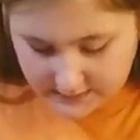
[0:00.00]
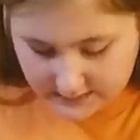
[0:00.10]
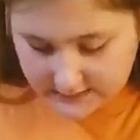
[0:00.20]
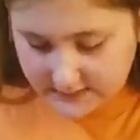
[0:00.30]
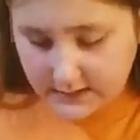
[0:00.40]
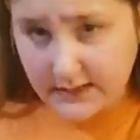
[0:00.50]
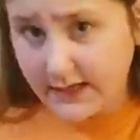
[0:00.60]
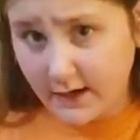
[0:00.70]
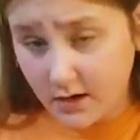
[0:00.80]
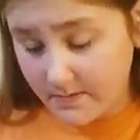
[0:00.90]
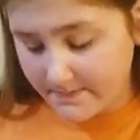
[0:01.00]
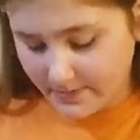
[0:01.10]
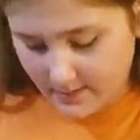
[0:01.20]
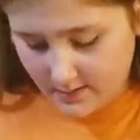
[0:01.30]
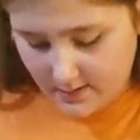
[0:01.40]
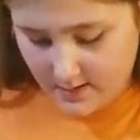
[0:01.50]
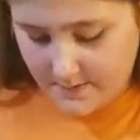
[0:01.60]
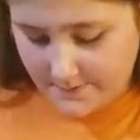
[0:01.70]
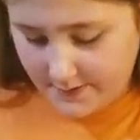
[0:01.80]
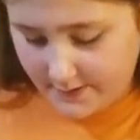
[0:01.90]
is clear.
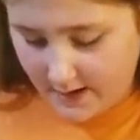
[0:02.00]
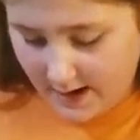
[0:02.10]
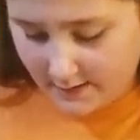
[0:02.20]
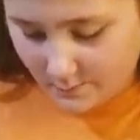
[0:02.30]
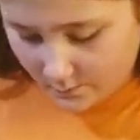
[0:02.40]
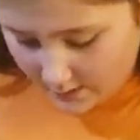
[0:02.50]
But I didn't